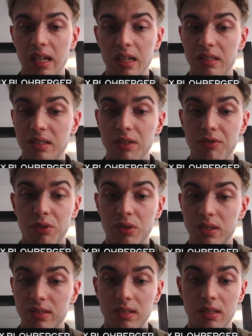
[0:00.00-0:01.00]

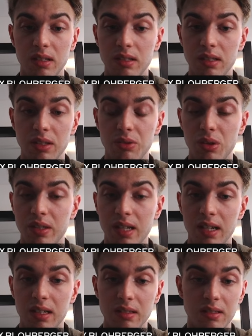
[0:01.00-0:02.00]
c4 is under
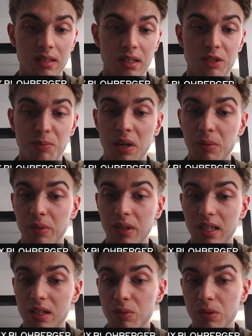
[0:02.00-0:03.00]
attack. It's probably
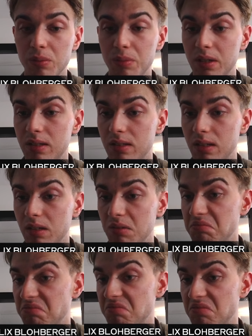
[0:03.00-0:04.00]
equal, but
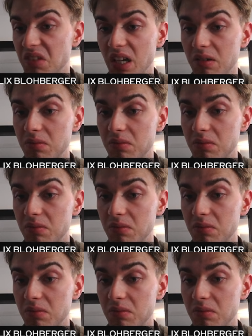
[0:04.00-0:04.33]
yeah,